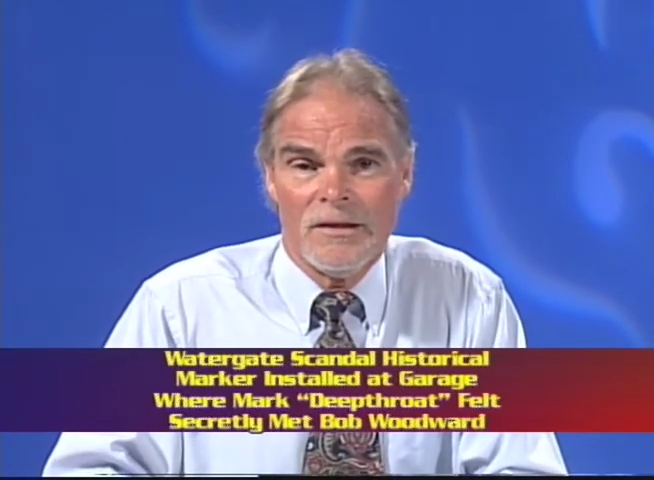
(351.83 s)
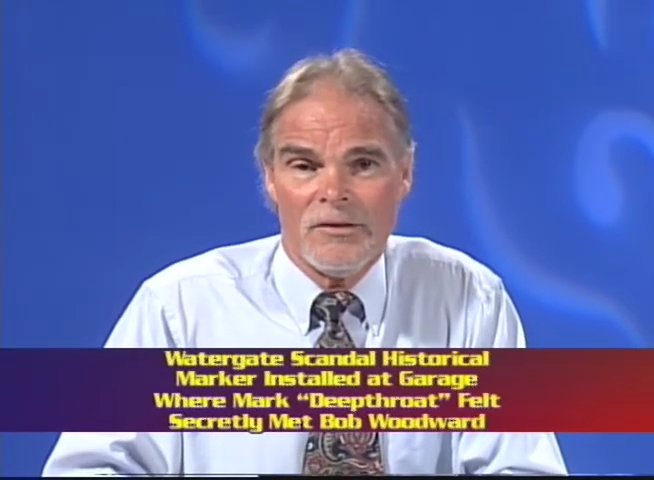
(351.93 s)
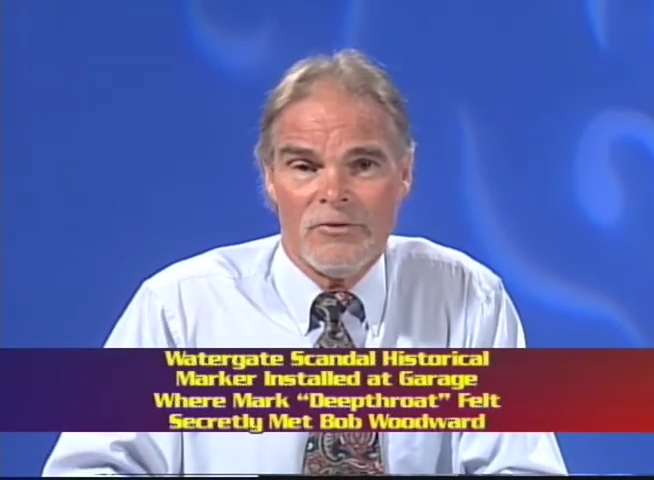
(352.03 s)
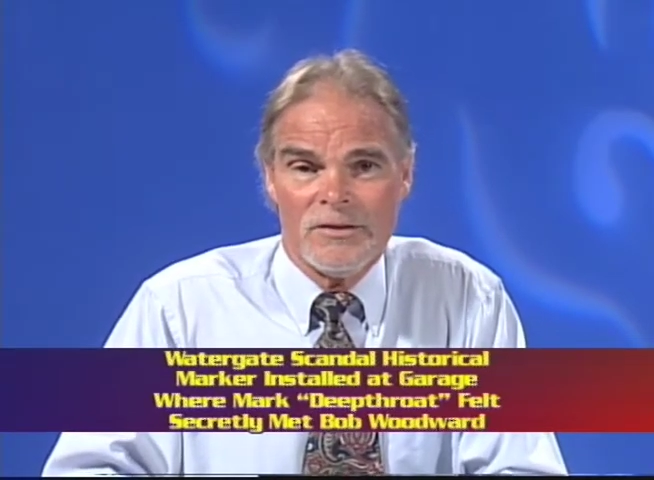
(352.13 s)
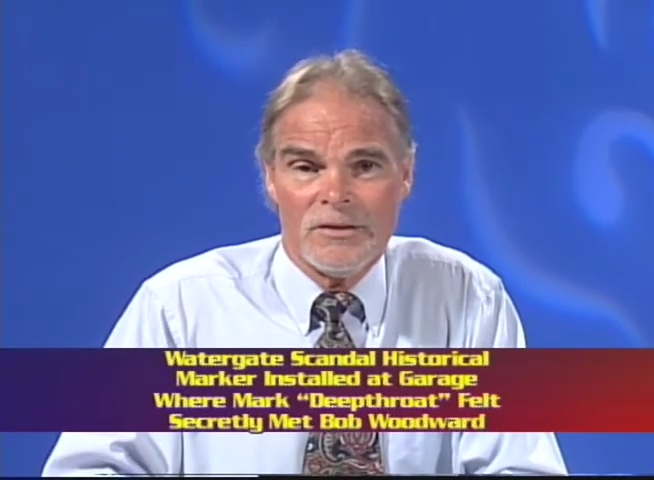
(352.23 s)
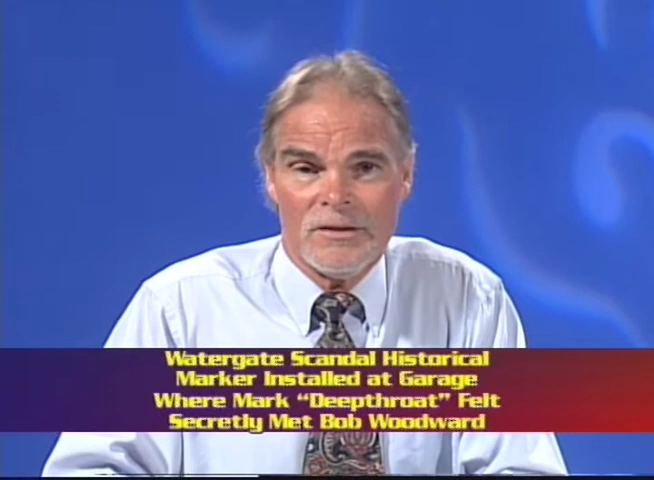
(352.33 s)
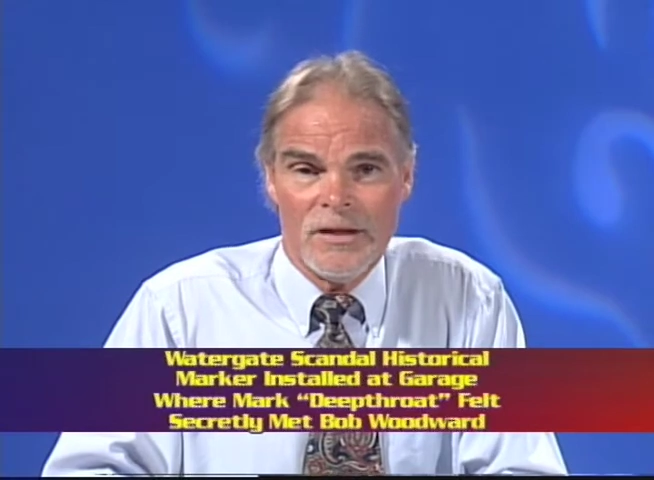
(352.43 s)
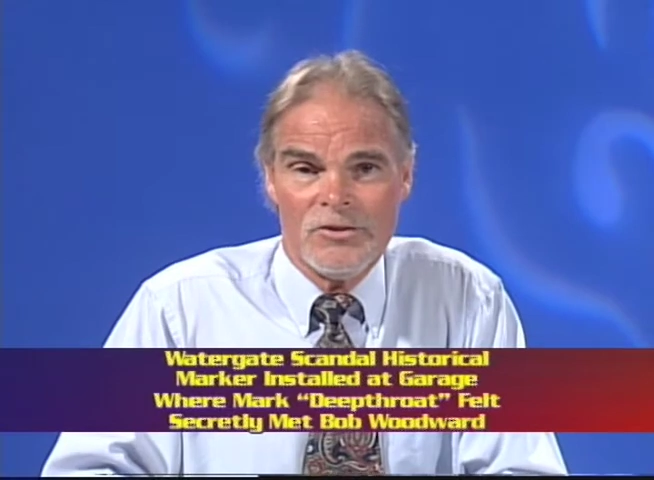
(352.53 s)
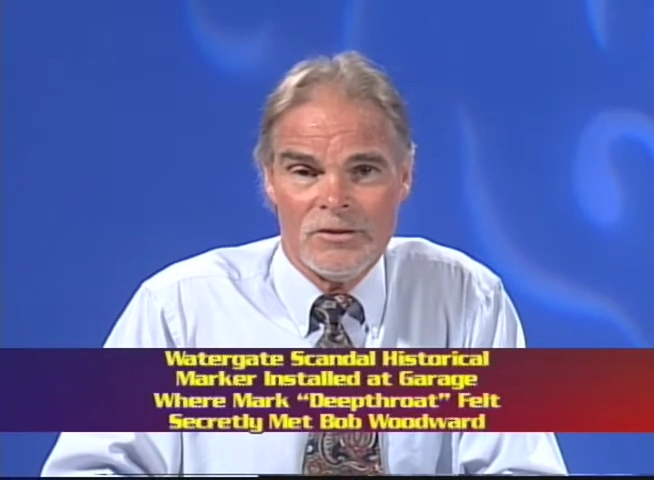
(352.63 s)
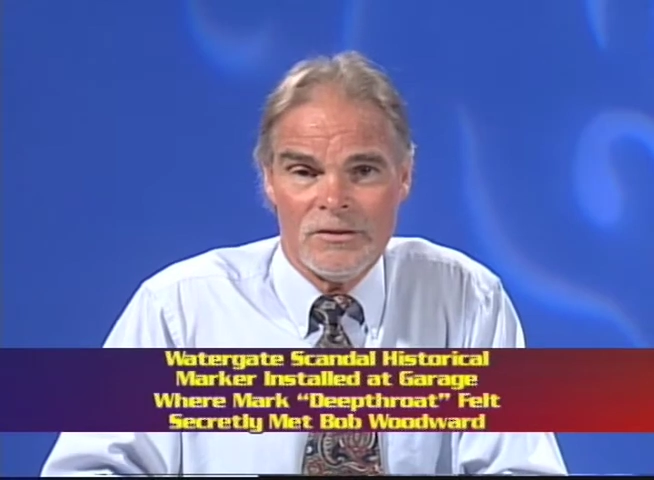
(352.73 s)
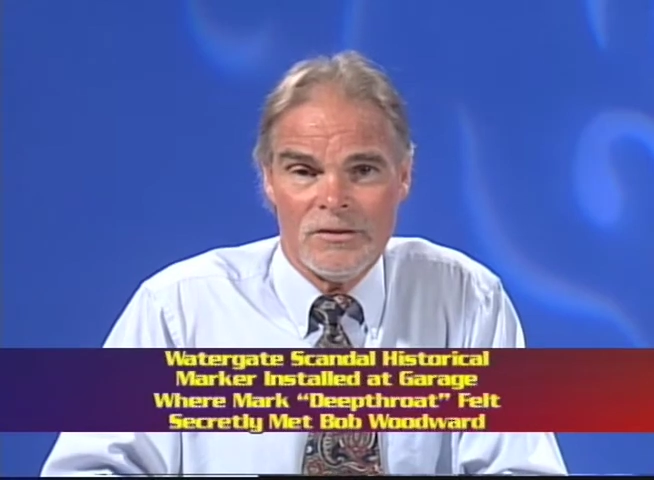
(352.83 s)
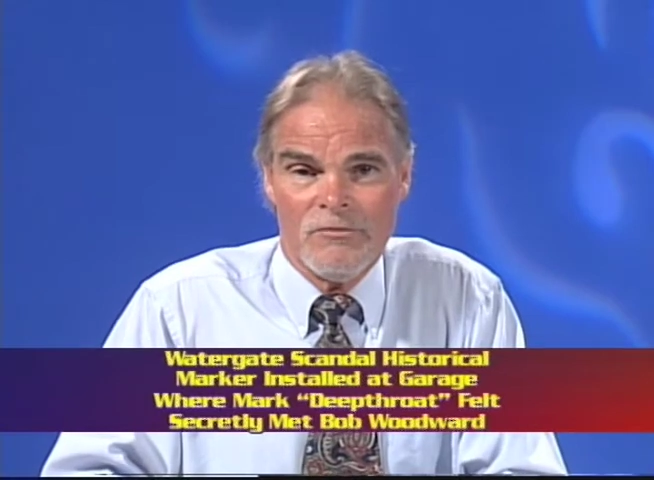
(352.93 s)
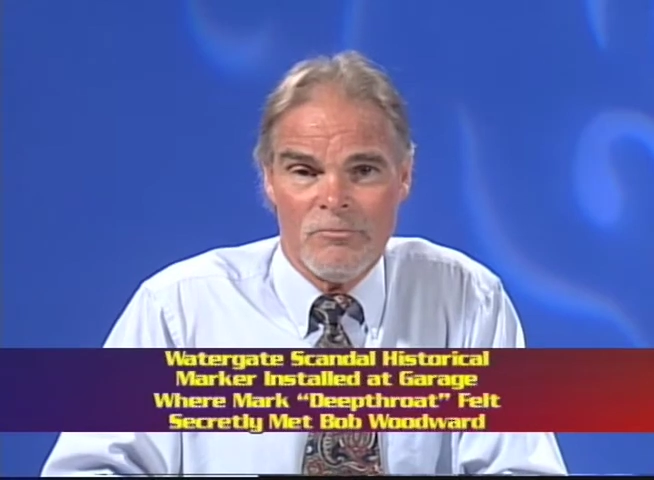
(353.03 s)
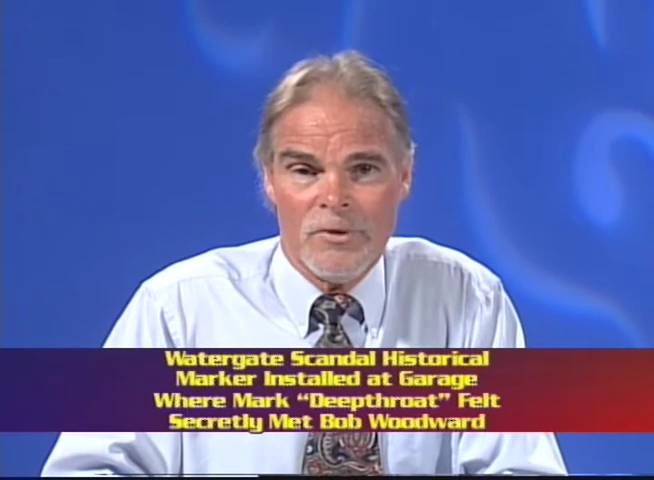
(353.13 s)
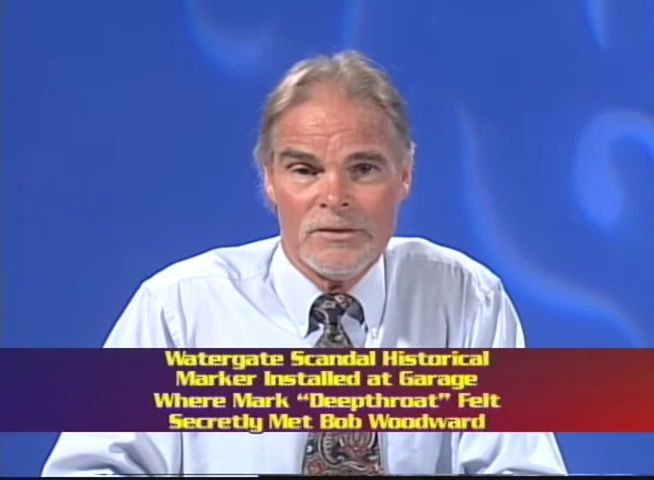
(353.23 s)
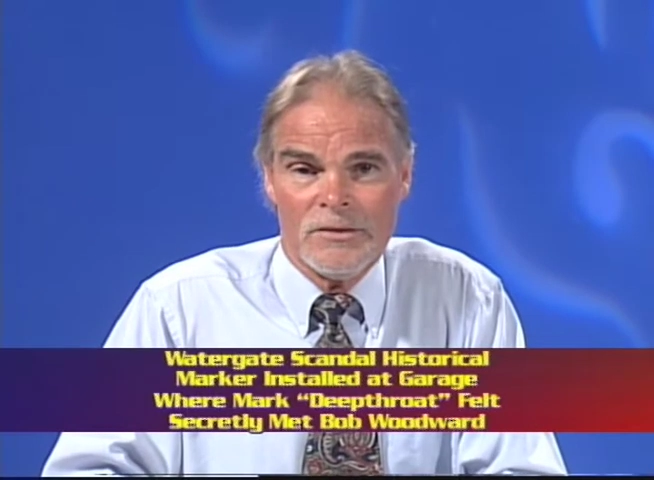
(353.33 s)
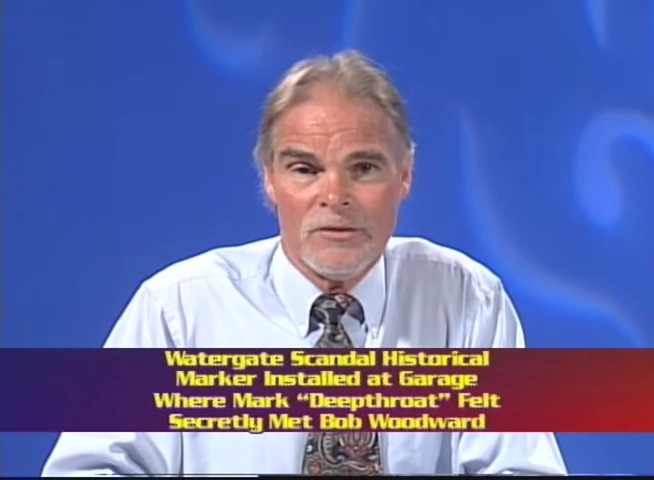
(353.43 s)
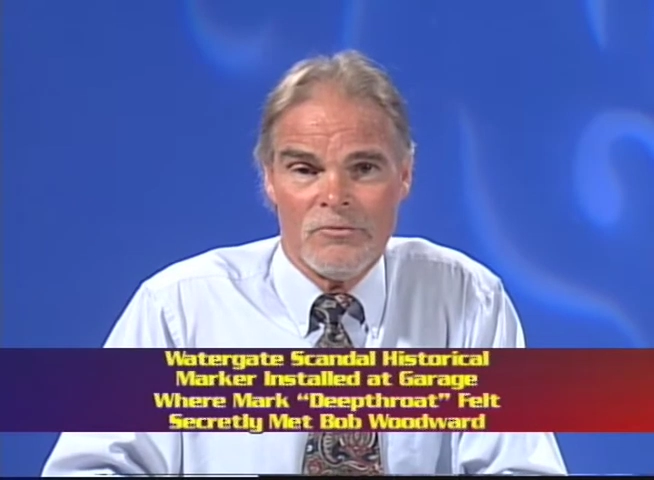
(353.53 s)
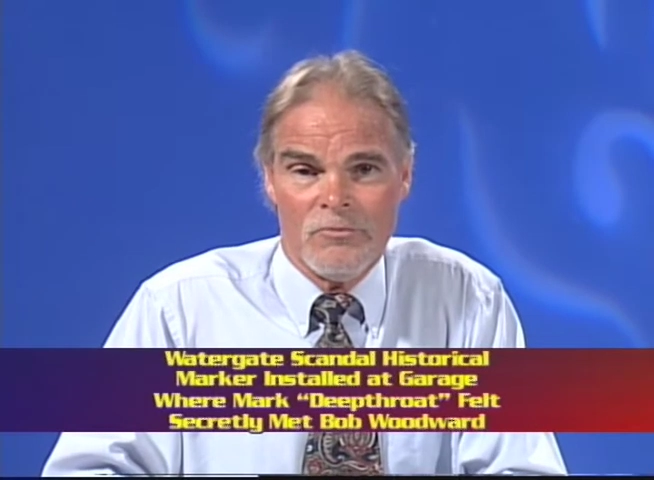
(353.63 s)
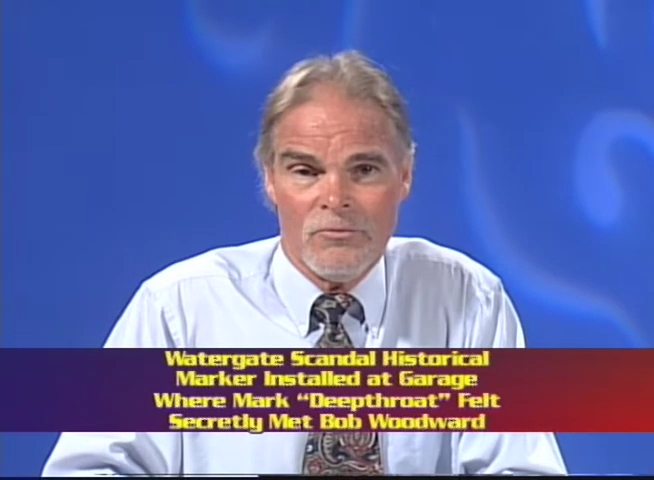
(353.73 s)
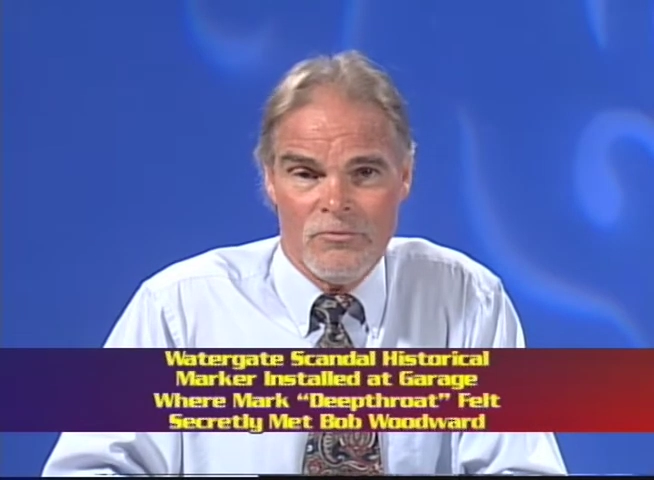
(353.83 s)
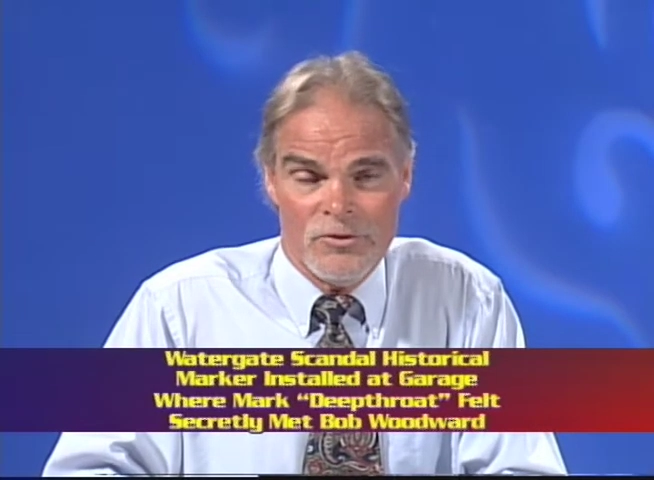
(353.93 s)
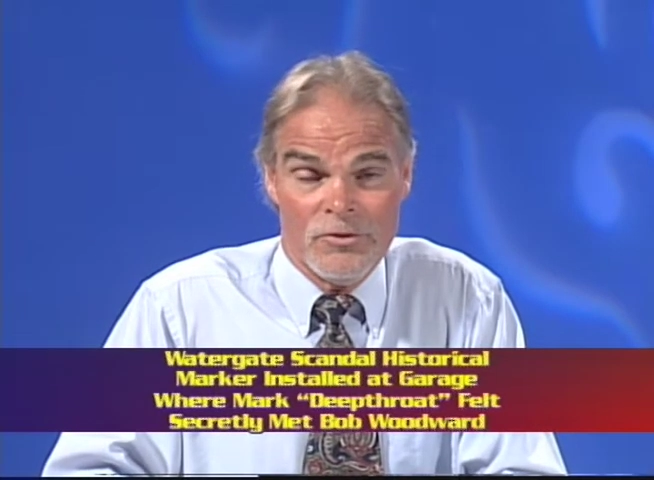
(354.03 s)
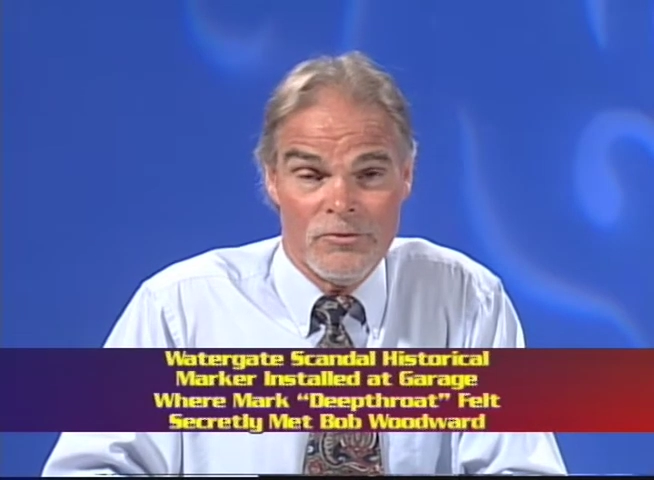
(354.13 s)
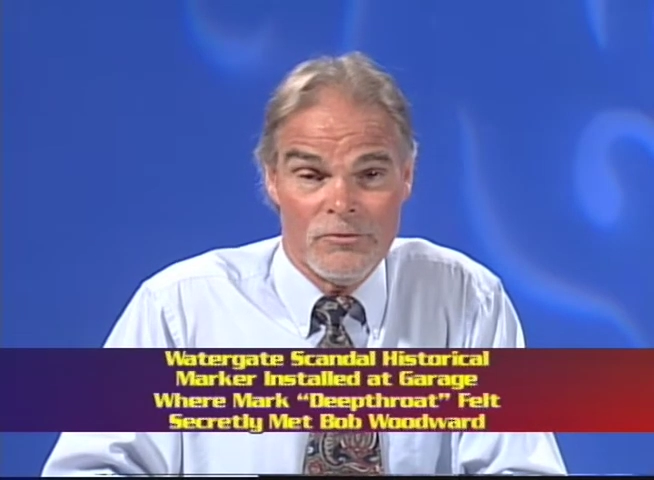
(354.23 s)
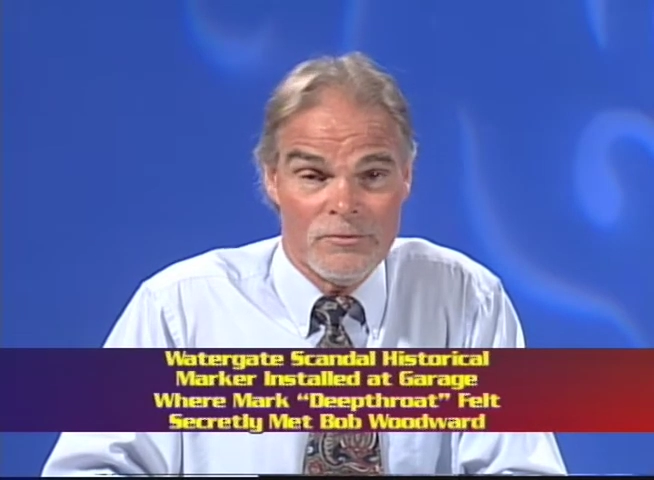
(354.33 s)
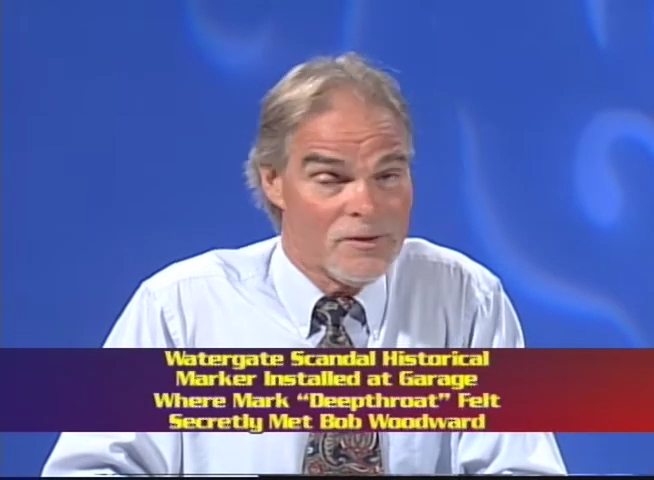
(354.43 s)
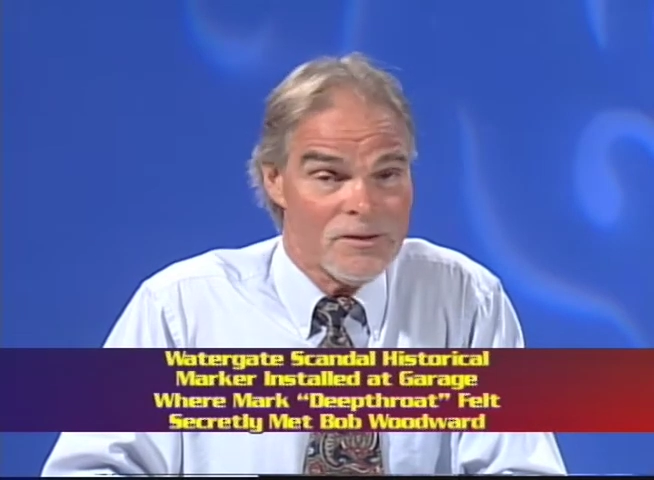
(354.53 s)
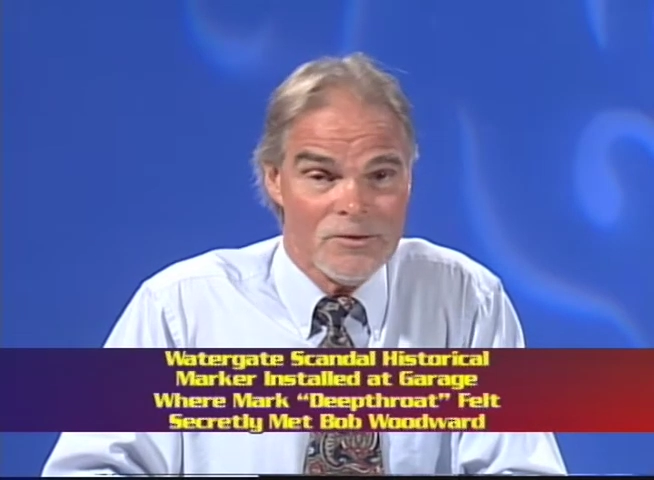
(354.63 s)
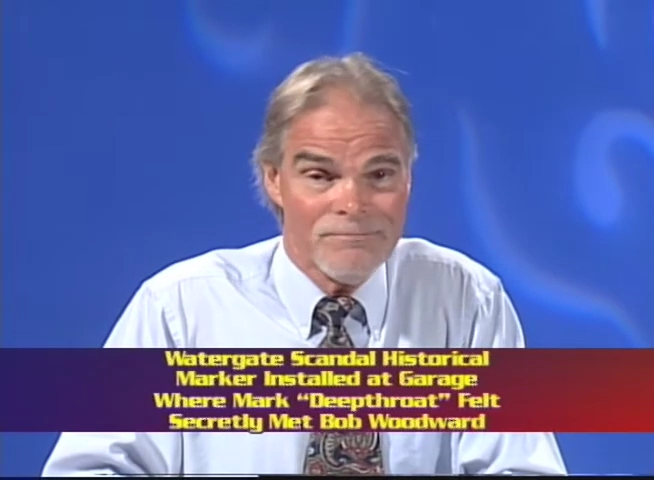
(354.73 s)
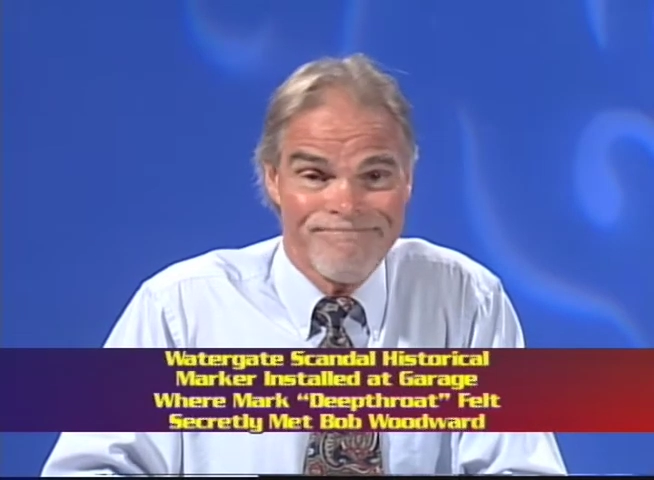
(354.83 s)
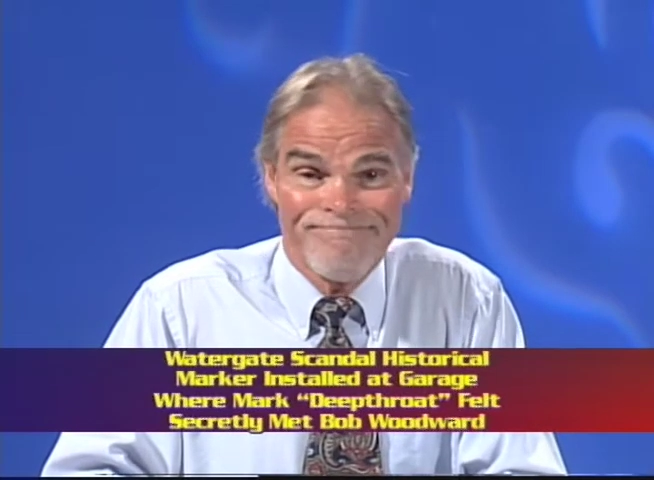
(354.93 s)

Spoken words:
the resignation of President Richard Nixon.